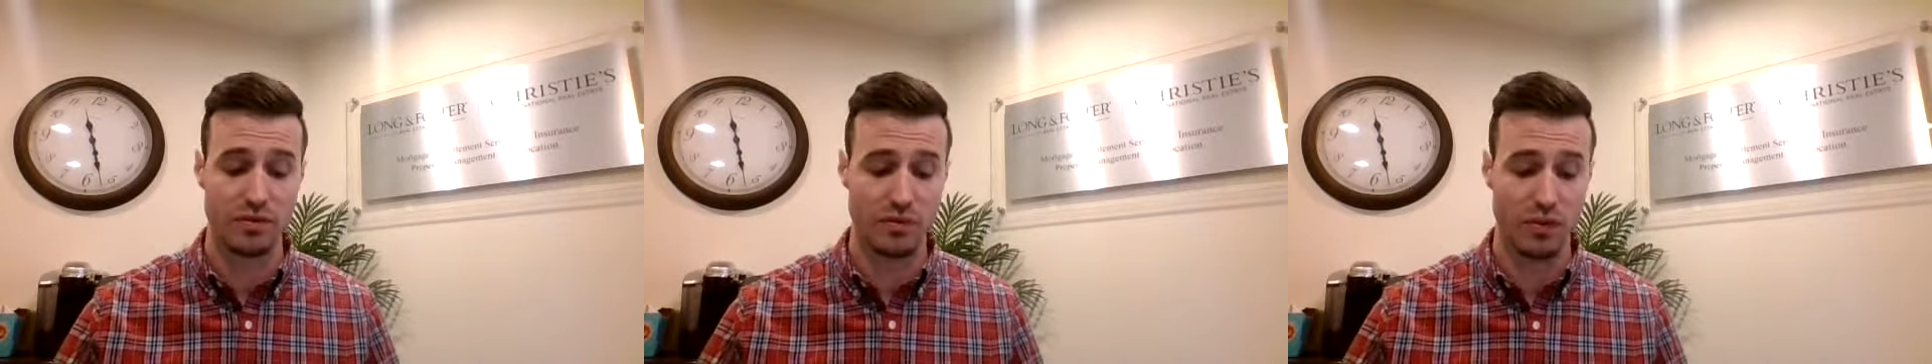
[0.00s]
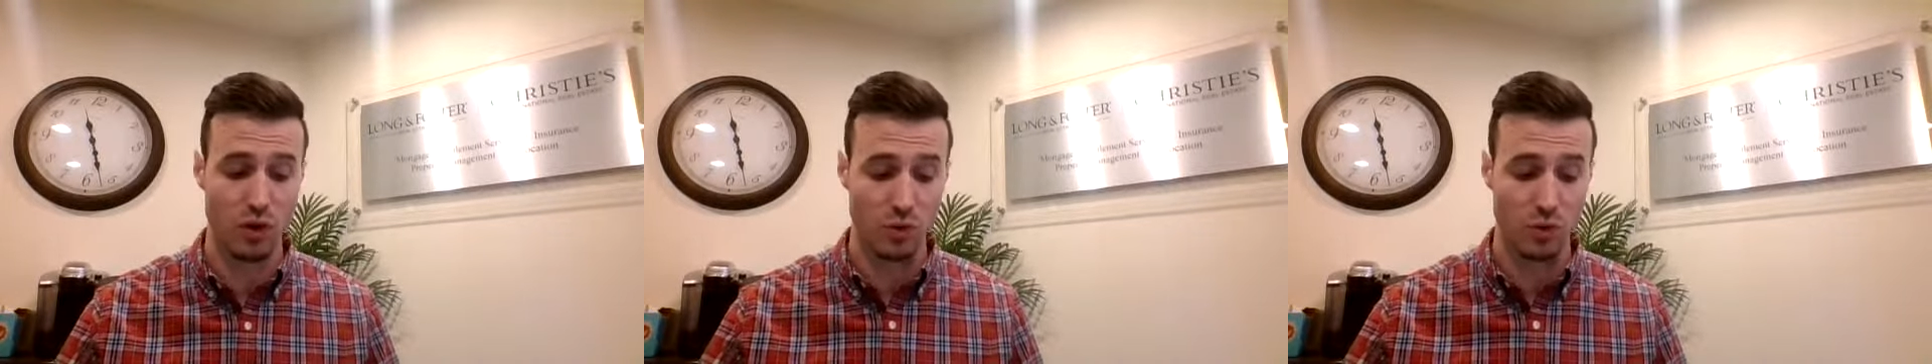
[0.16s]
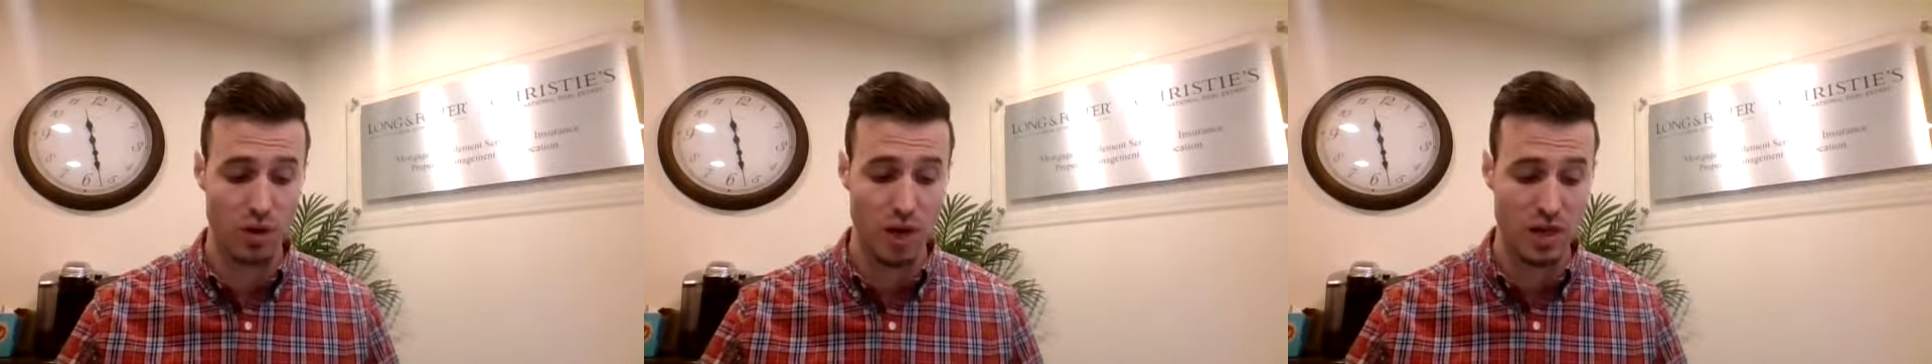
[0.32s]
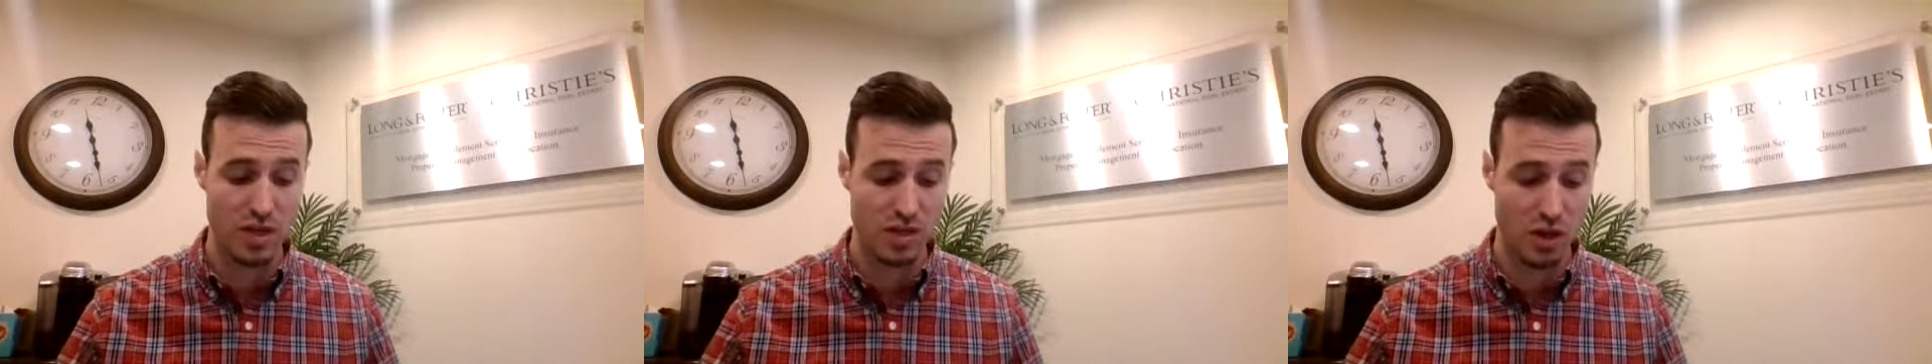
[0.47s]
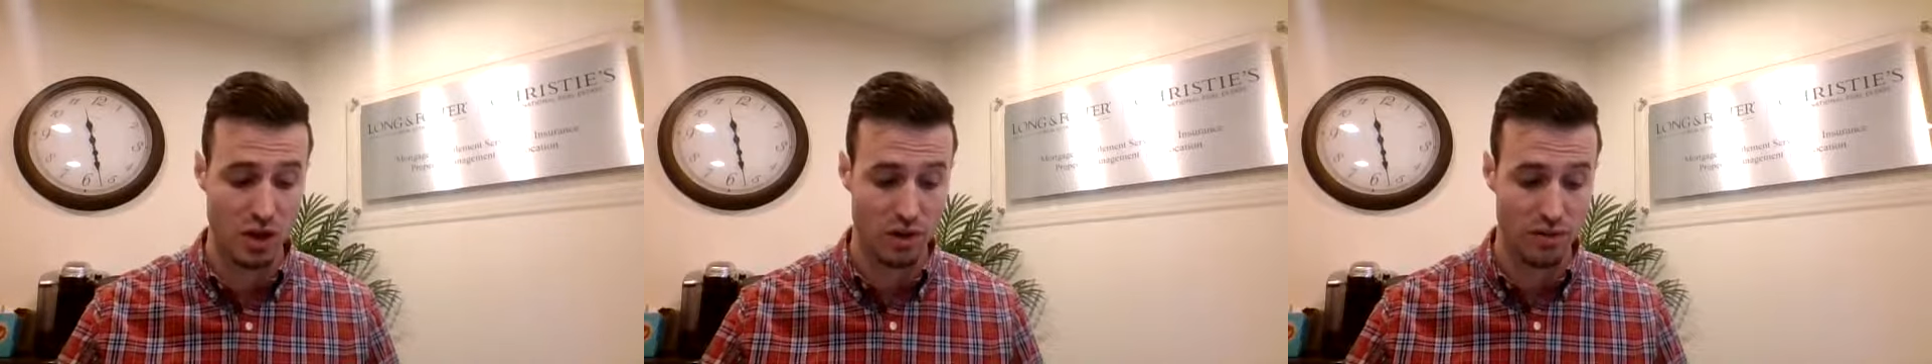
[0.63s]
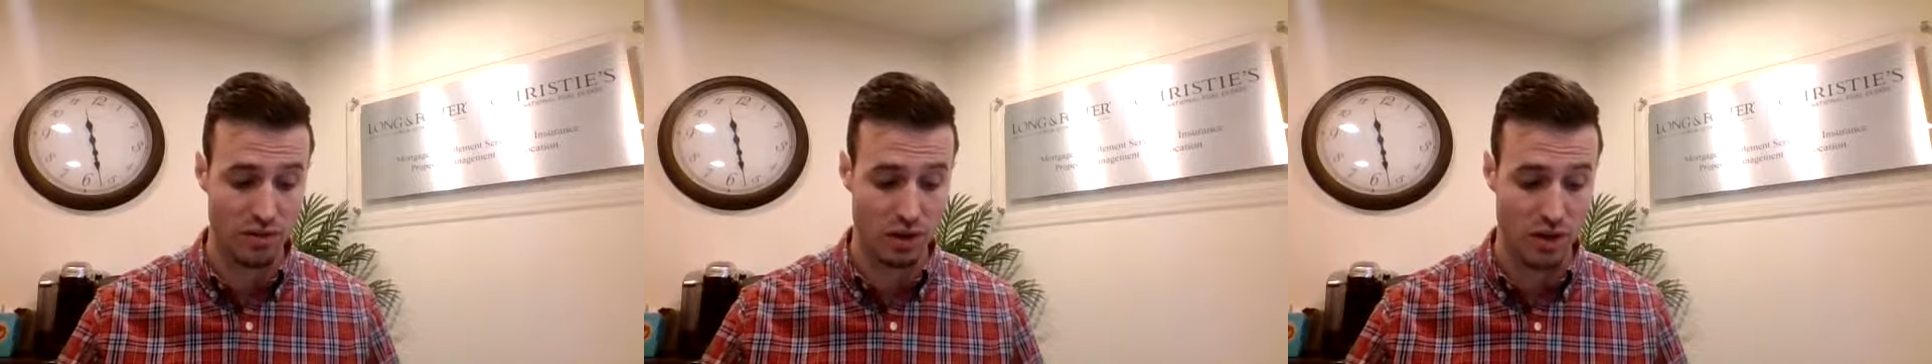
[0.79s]
full price
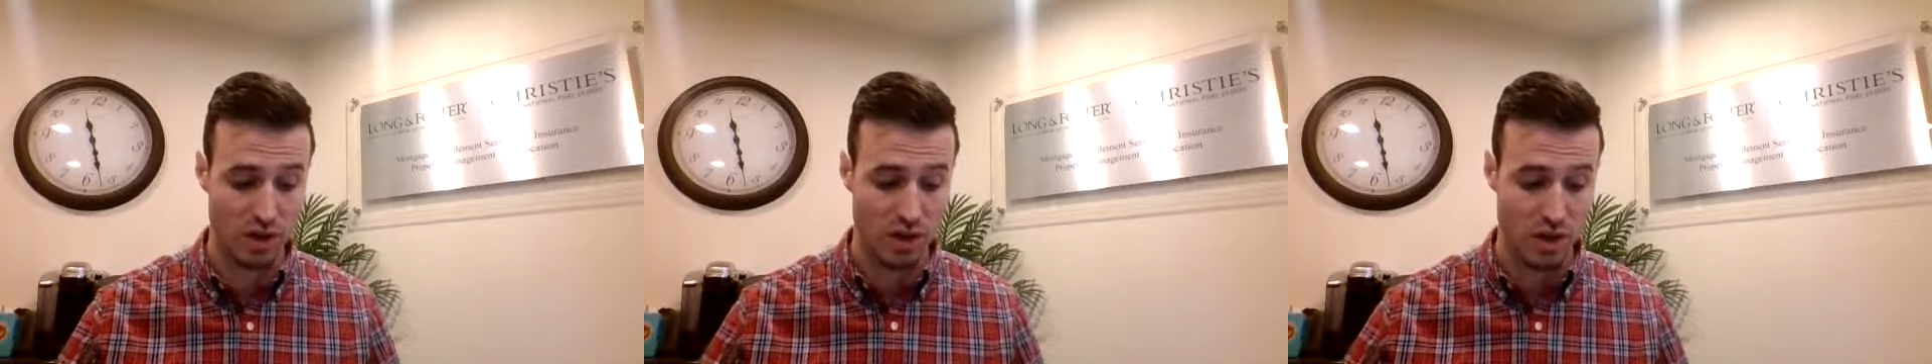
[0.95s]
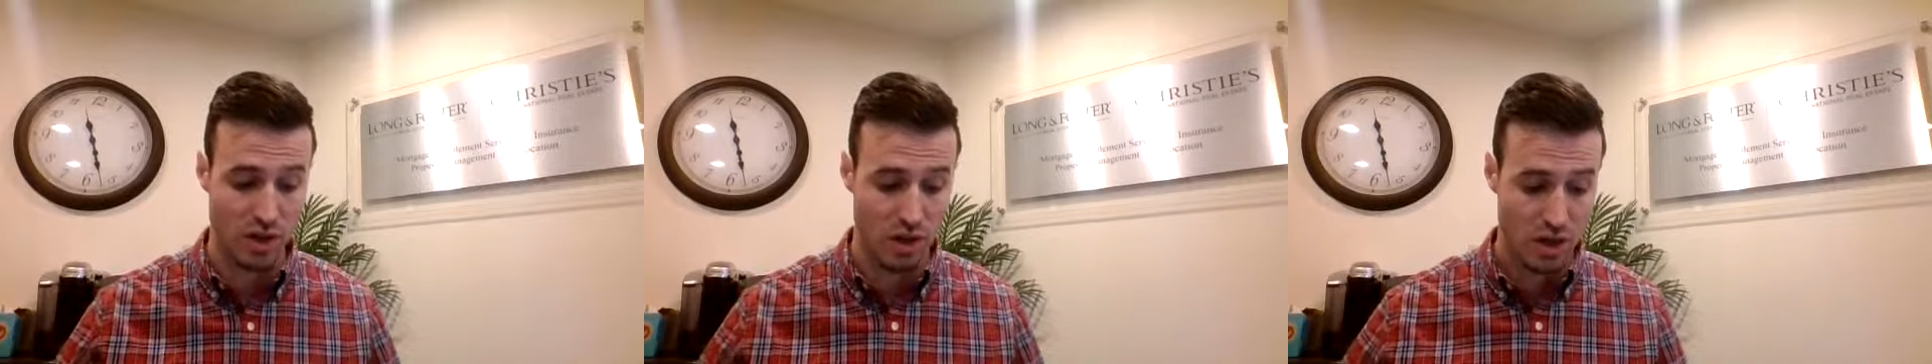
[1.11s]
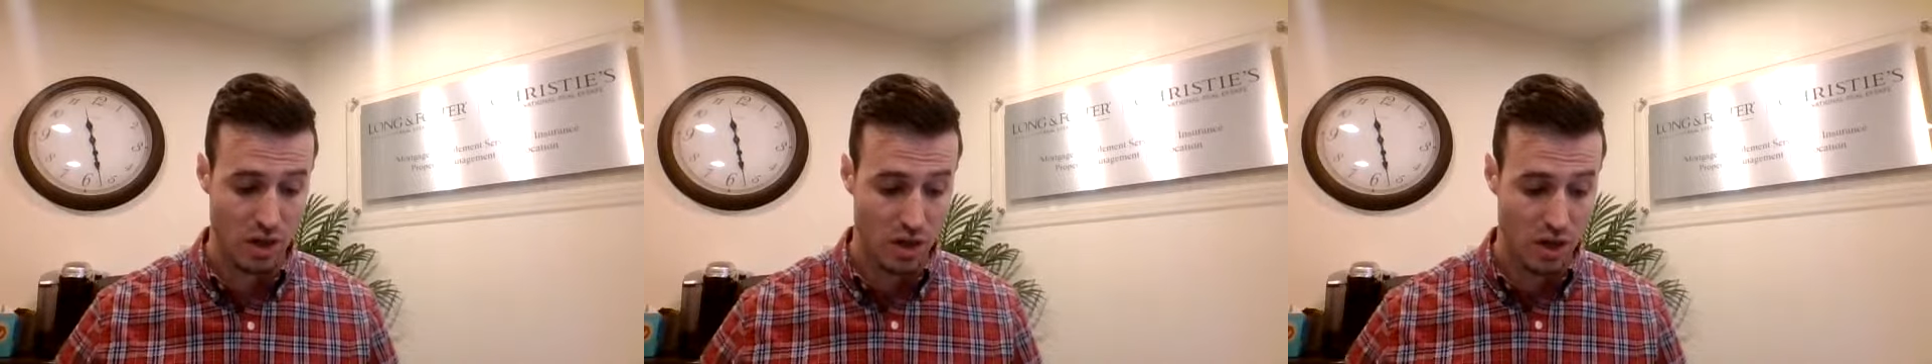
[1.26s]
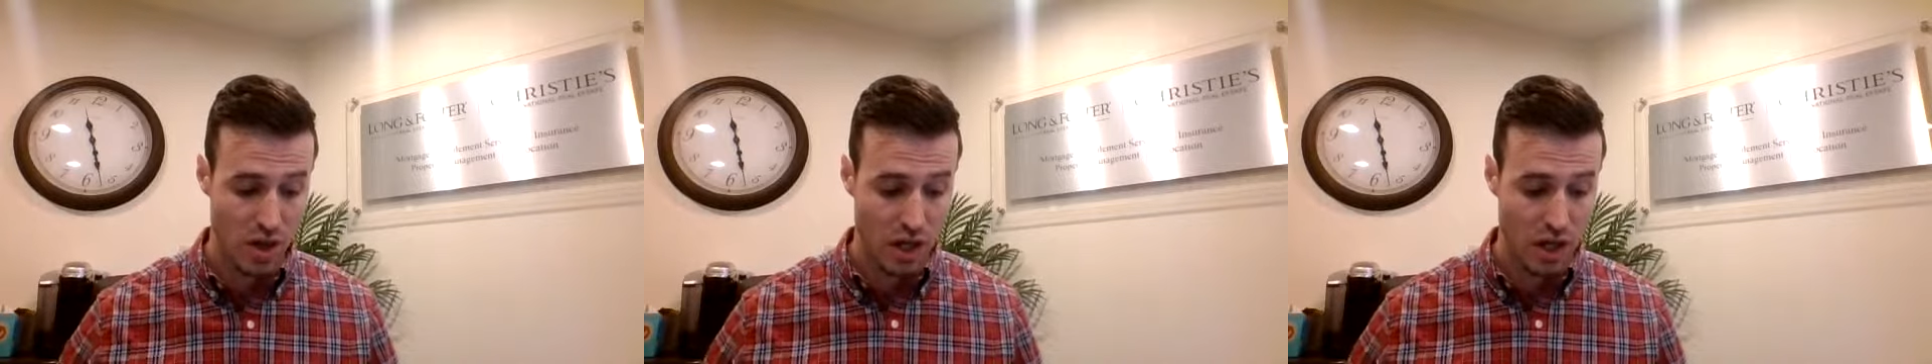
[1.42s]
offer.